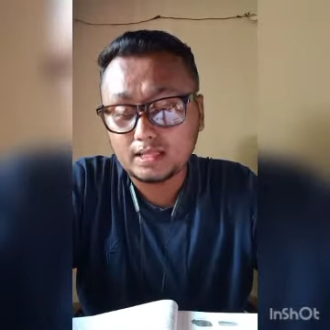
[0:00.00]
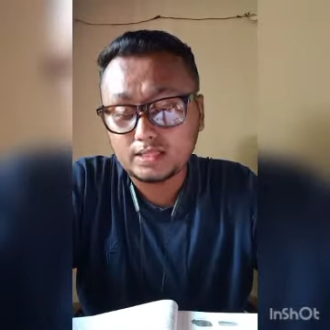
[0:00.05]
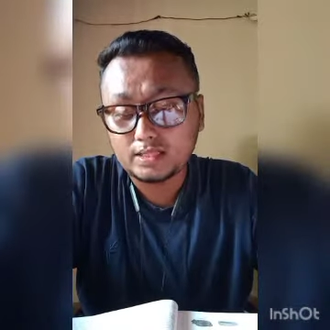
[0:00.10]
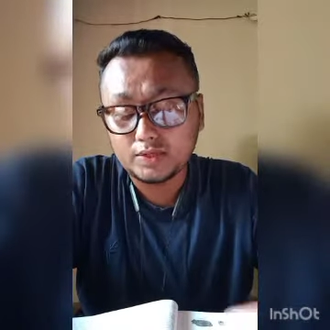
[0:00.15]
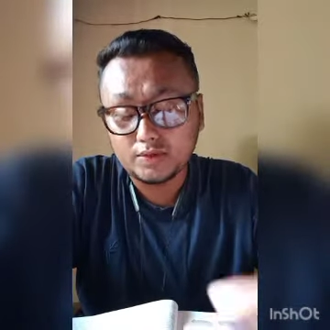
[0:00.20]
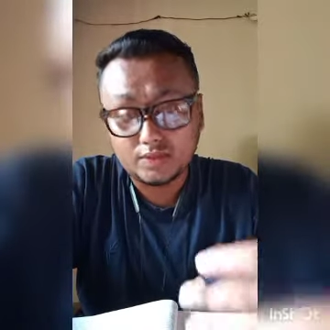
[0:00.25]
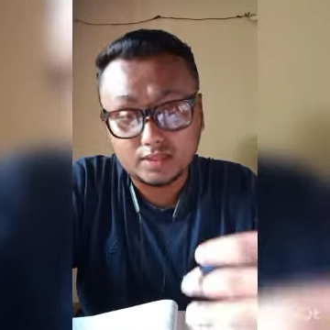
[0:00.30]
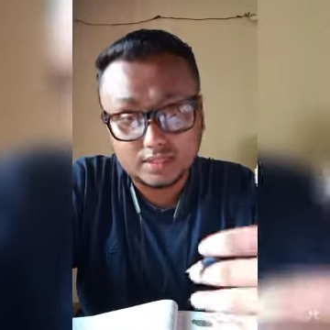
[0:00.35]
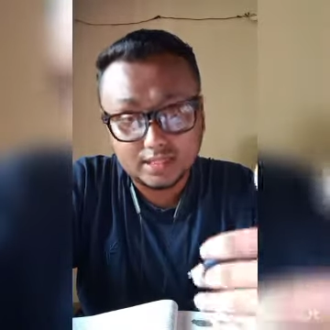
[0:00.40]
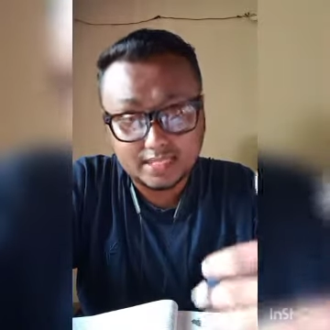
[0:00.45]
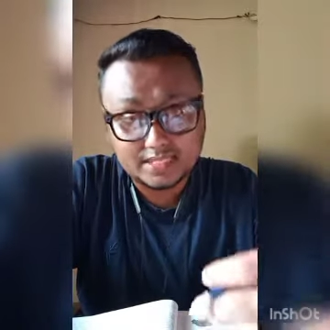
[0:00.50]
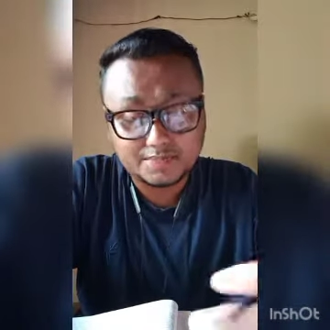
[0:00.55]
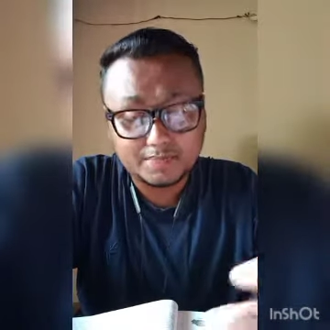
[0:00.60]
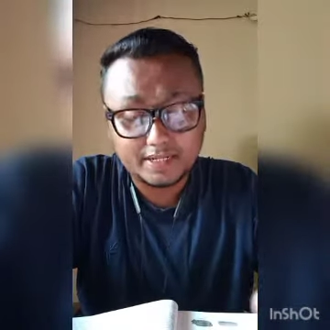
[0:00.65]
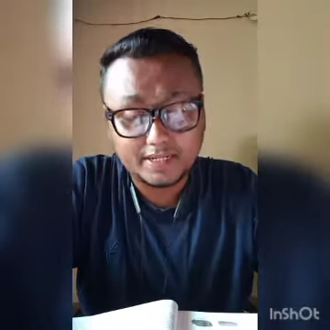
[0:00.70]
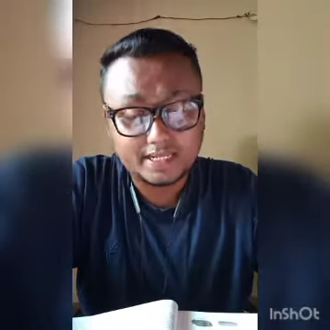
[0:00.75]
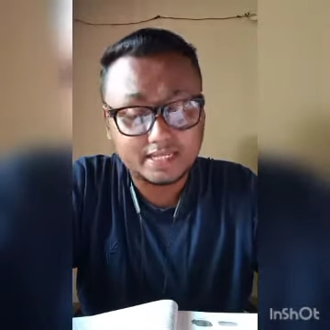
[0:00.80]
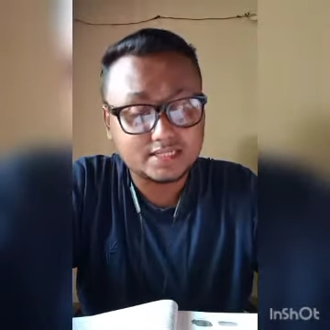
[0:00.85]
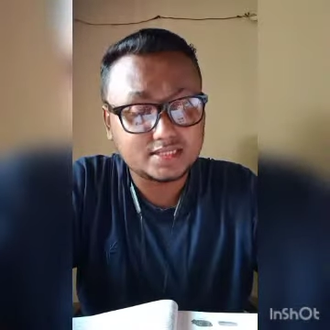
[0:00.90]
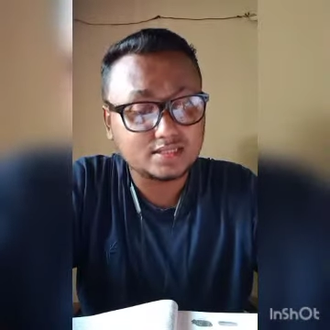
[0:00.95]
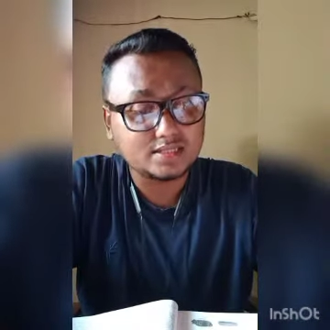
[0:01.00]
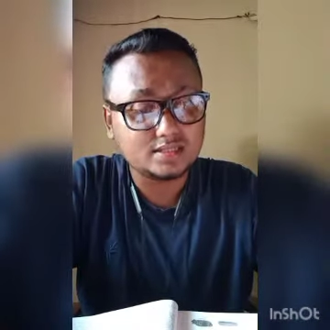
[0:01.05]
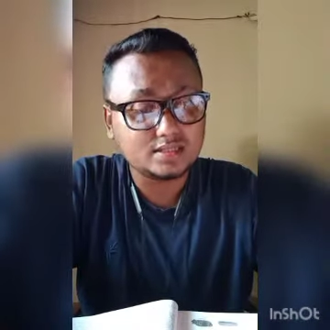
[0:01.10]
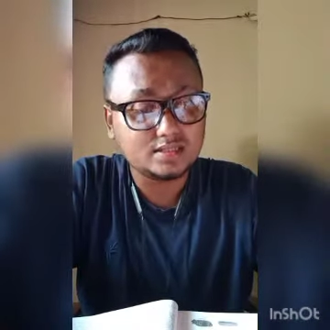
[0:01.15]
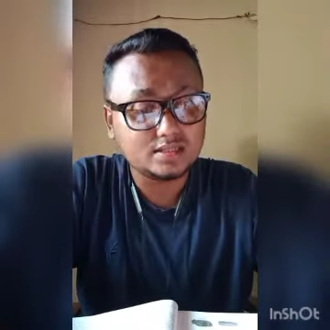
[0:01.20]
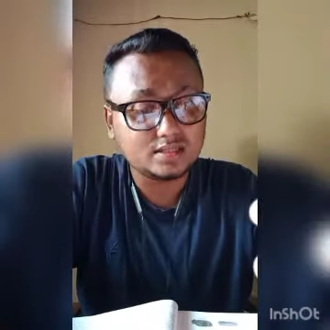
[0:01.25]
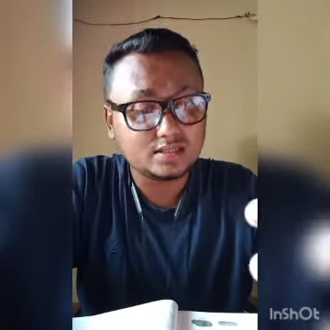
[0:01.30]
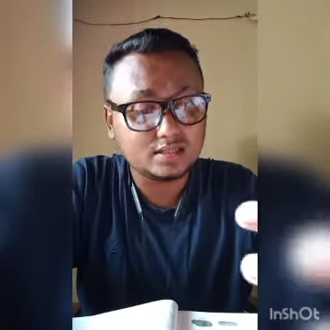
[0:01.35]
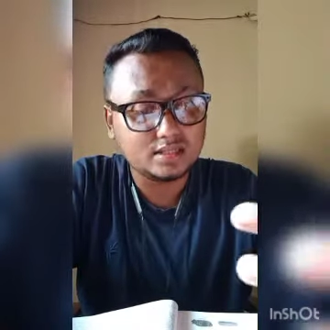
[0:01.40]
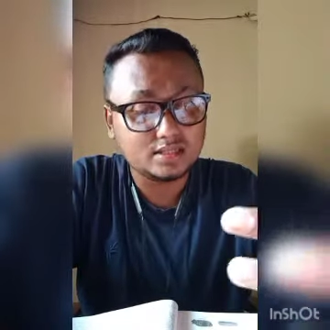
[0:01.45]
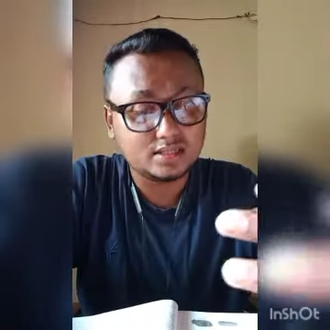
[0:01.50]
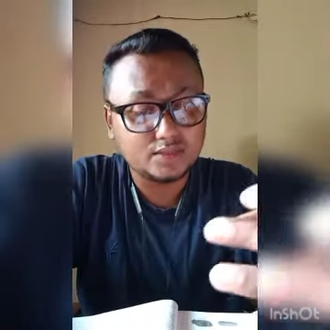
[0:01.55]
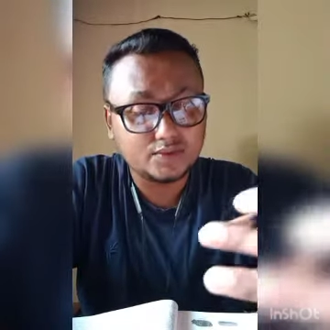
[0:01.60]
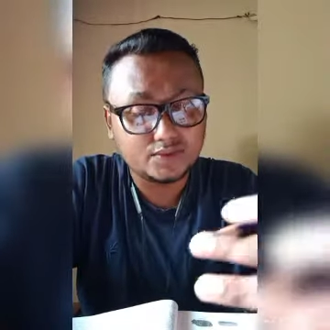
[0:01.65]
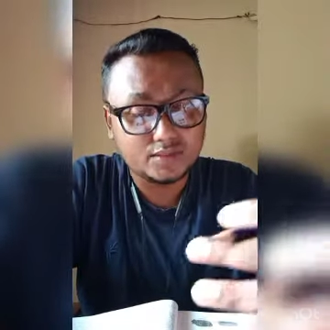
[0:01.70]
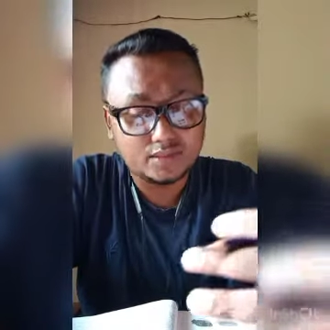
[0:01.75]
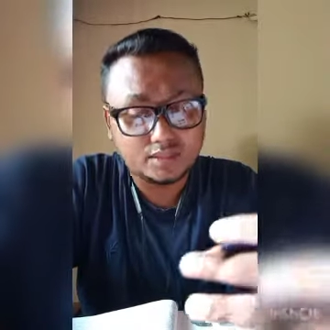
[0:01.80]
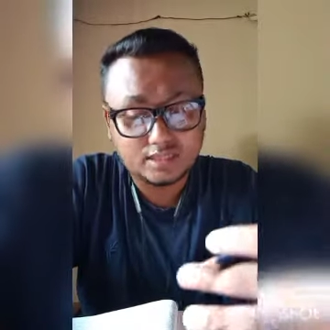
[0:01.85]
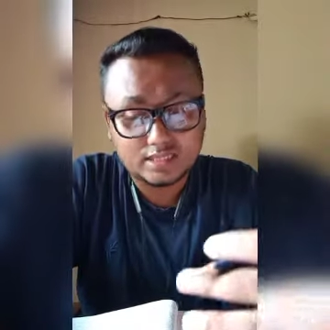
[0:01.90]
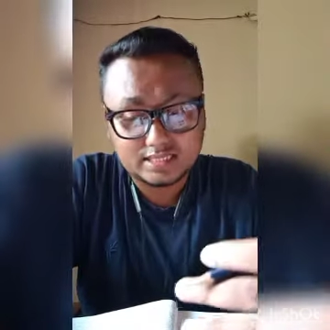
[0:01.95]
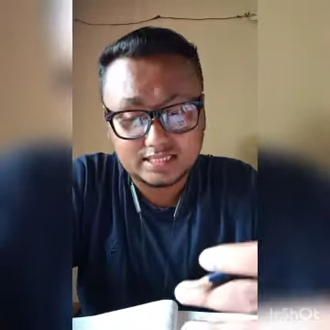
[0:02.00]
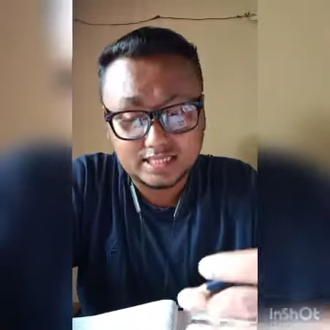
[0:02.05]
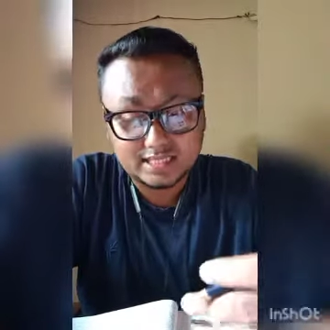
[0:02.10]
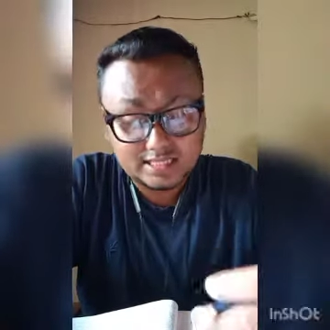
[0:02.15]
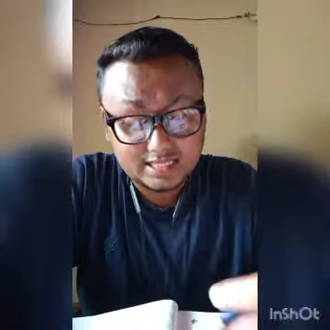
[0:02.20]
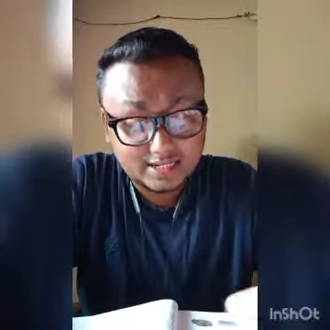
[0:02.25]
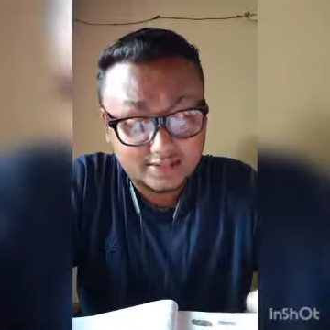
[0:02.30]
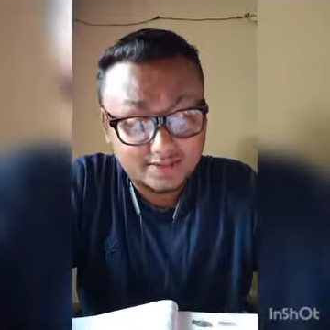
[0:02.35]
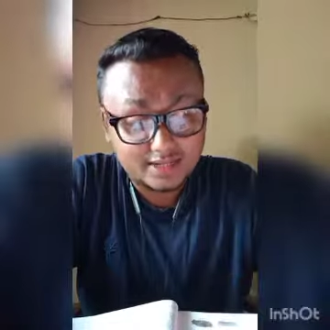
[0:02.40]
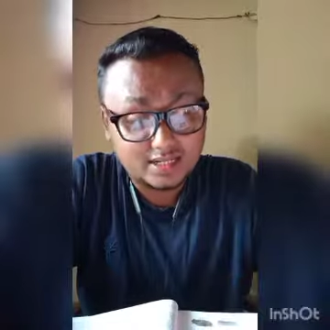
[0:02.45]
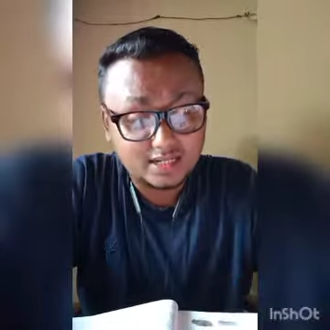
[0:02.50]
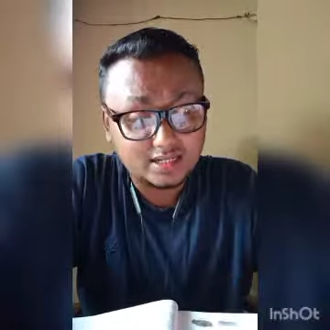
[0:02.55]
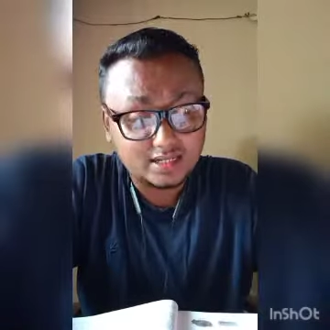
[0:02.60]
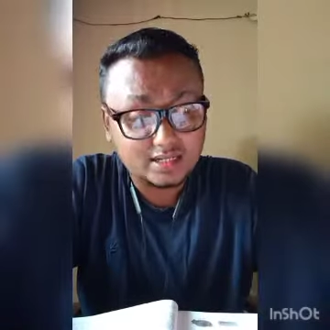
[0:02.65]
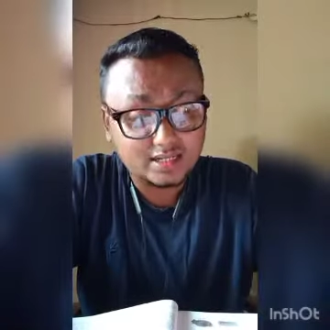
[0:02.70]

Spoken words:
during the explanation and as I read,